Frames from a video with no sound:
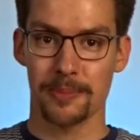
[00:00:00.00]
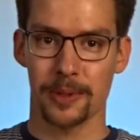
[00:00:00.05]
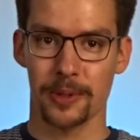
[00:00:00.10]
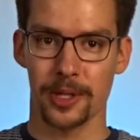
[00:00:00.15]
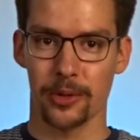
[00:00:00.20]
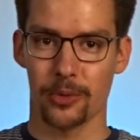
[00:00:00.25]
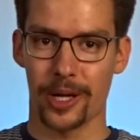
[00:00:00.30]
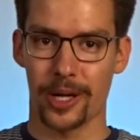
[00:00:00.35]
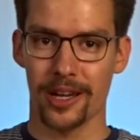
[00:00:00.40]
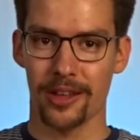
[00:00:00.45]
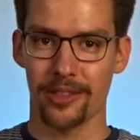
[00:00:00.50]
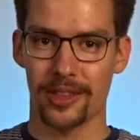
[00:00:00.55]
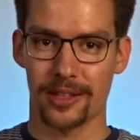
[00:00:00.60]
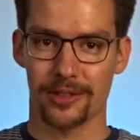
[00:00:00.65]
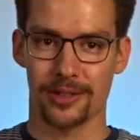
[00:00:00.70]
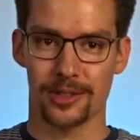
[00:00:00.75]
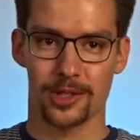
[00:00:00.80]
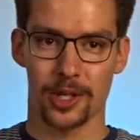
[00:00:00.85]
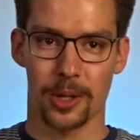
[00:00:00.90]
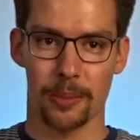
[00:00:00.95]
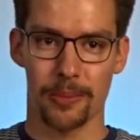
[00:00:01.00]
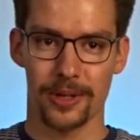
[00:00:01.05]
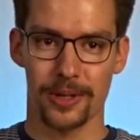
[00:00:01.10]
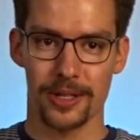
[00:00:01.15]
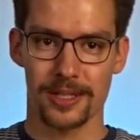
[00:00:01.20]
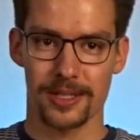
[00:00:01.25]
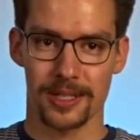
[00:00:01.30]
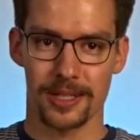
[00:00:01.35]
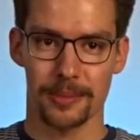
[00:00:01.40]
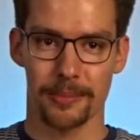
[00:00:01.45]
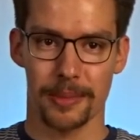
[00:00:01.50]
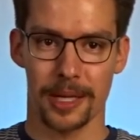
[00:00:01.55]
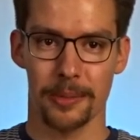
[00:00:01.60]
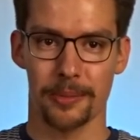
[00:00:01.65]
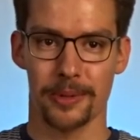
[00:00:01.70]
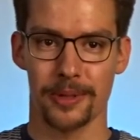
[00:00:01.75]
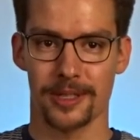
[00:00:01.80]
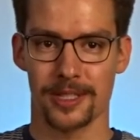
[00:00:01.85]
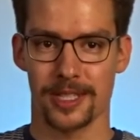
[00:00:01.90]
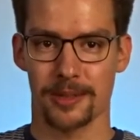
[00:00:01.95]
be aware that the top list may
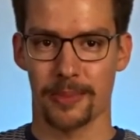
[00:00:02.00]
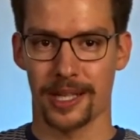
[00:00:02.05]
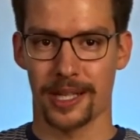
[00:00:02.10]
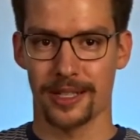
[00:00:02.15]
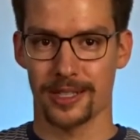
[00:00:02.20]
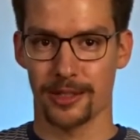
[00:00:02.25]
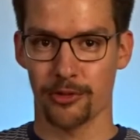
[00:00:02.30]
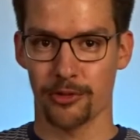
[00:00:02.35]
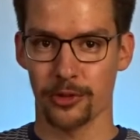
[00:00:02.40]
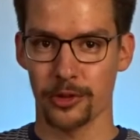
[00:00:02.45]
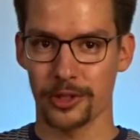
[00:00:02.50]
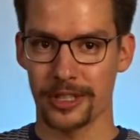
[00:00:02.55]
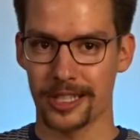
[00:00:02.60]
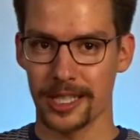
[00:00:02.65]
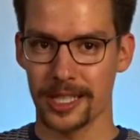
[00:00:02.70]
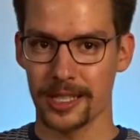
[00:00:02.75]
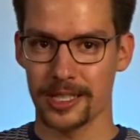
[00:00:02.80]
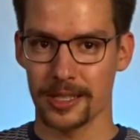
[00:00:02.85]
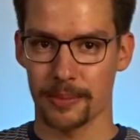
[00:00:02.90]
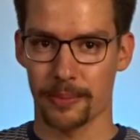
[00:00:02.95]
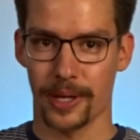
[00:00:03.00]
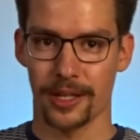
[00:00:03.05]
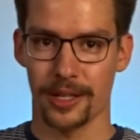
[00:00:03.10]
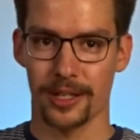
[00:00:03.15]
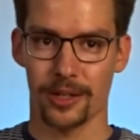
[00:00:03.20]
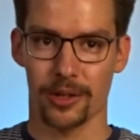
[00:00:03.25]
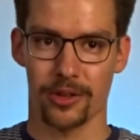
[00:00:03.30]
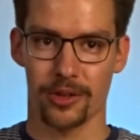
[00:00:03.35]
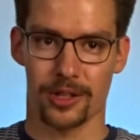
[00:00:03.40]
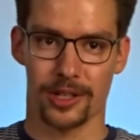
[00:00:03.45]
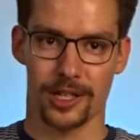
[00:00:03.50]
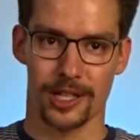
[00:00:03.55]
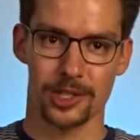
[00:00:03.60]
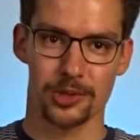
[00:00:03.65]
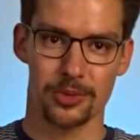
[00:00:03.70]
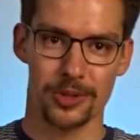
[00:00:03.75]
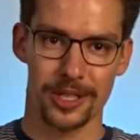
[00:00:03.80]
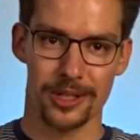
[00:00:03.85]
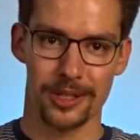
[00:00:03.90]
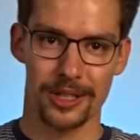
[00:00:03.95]
be displayed differently depending on the
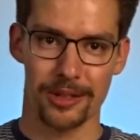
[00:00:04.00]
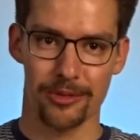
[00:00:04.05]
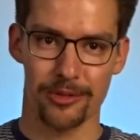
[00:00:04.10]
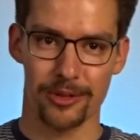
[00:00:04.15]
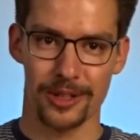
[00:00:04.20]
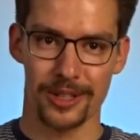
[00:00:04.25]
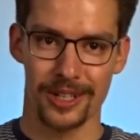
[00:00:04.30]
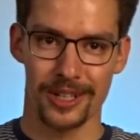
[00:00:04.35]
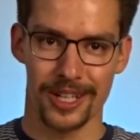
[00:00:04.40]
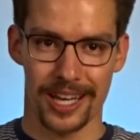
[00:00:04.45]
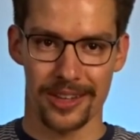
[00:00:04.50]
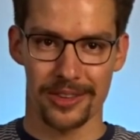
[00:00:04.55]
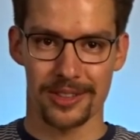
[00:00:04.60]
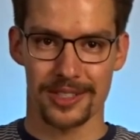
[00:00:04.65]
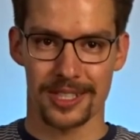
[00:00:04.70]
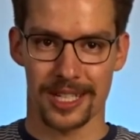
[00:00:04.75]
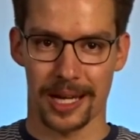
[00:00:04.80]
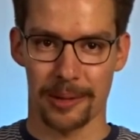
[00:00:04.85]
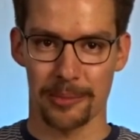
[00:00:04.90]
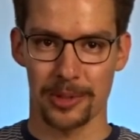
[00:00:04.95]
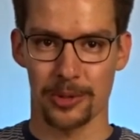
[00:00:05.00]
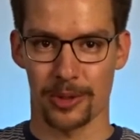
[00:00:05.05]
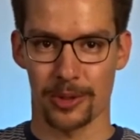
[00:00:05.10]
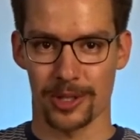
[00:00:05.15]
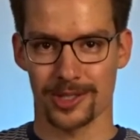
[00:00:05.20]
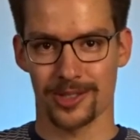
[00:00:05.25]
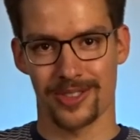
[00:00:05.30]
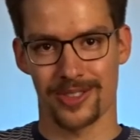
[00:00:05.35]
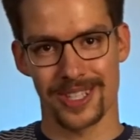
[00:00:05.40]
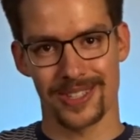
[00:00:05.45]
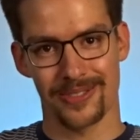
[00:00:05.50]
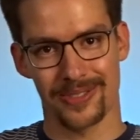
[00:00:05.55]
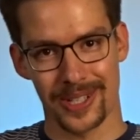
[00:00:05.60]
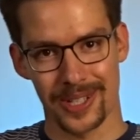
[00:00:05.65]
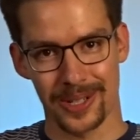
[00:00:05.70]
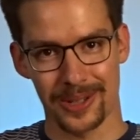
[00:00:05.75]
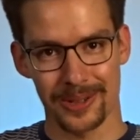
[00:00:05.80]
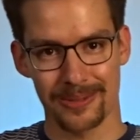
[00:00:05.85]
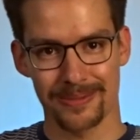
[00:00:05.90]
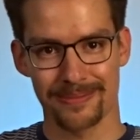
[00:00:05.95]
country you live in and the time you watch this video.